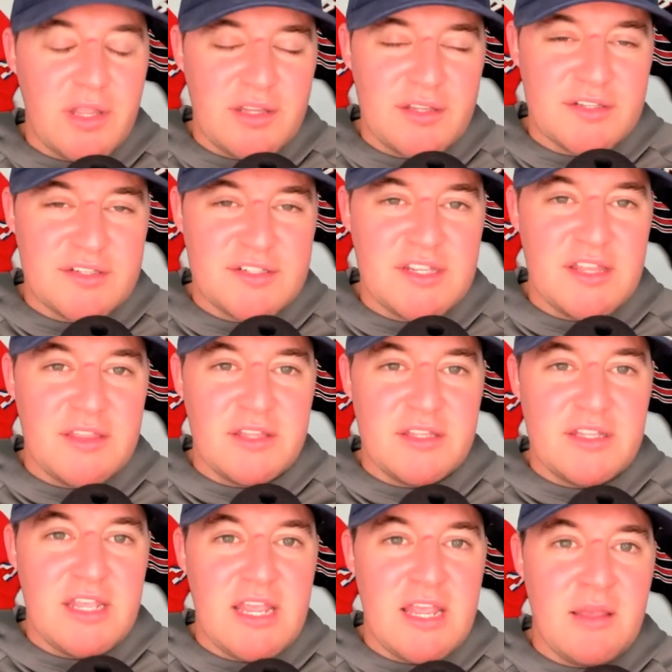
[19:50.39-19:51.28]
get to see the
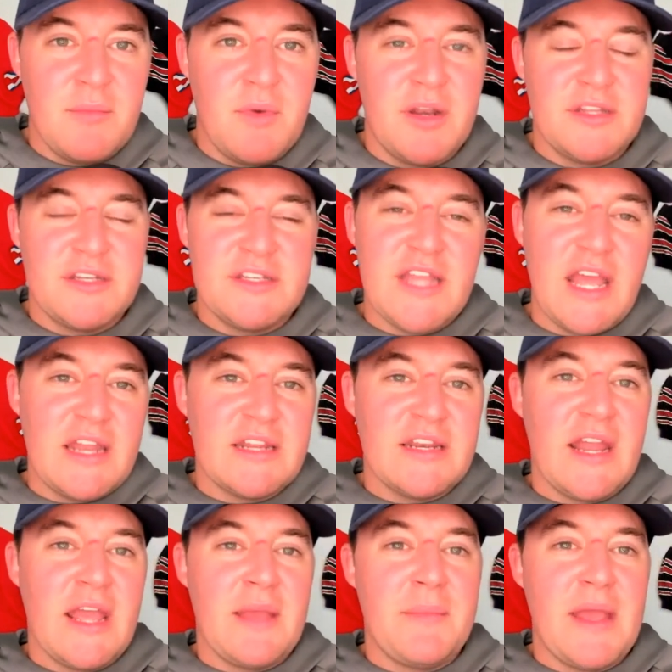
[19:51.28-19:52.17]
team on a
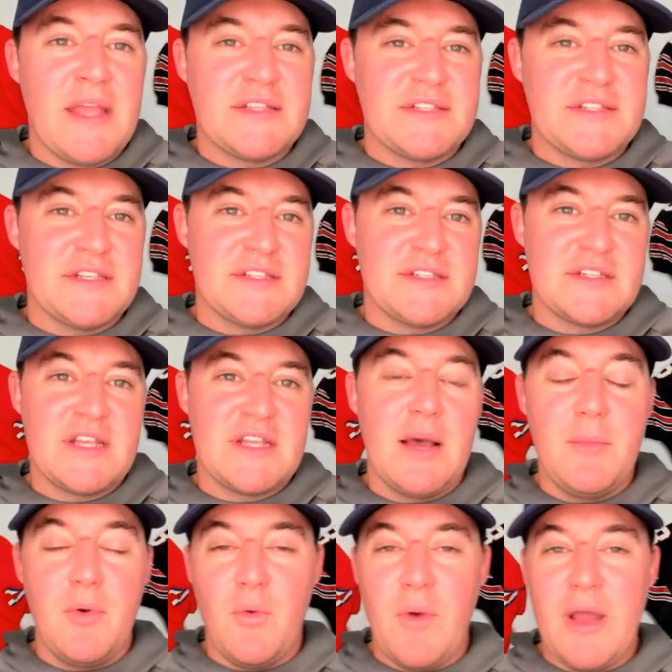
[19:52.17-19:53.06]
day-to-day basis
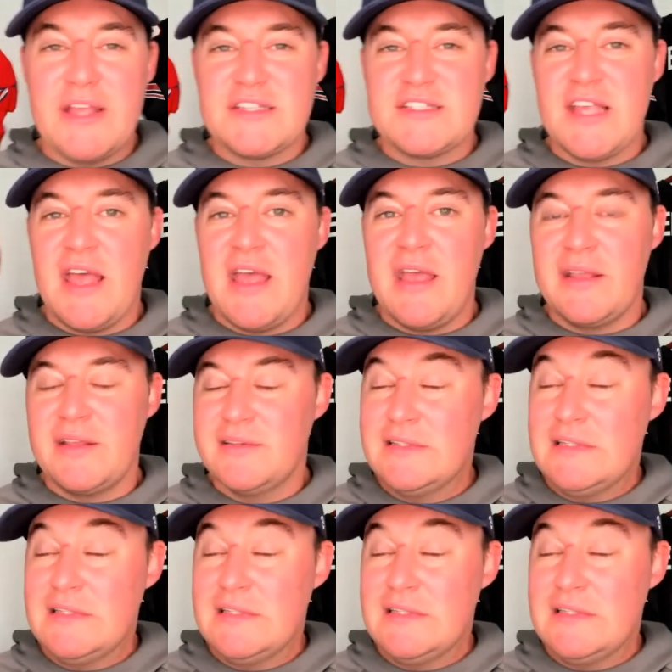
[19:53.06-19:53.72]
come away saying,